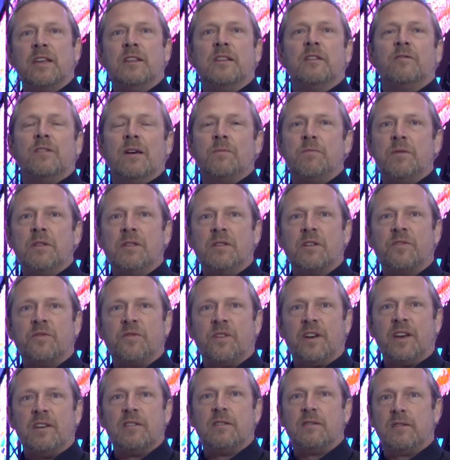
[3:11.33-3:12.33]
and the web
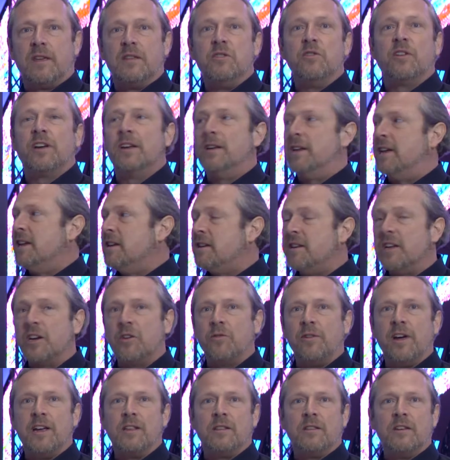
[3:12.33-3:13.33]
interface, then you can
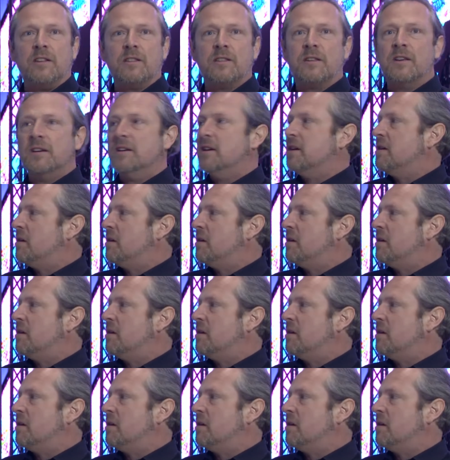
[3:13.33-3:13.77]
integrate it